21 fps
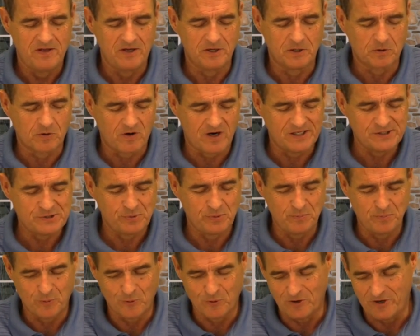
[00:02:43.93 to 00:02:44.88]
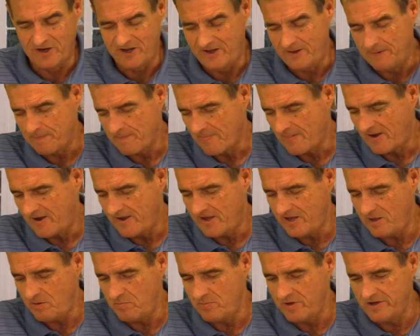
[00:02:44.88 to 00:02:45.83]
In Christ we pray.
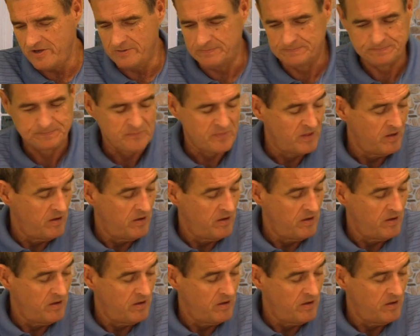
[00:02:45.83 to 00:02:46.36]
Amen.